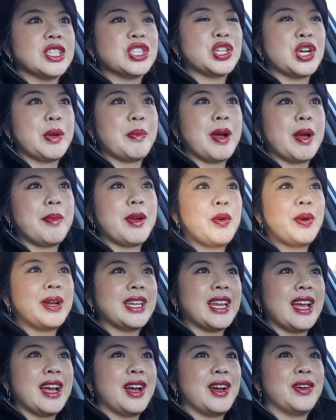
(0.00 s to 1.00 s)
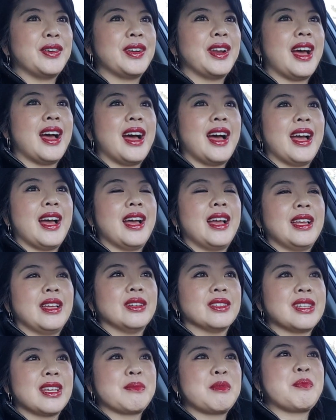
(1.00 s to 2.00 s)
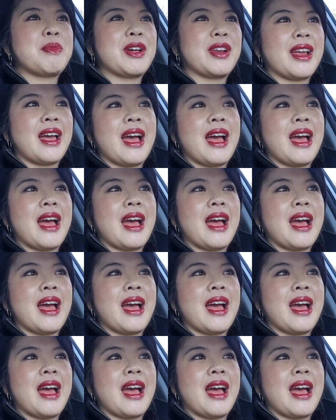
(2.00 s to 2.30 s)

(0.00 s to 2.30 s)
I'm on my way down. It'll take me about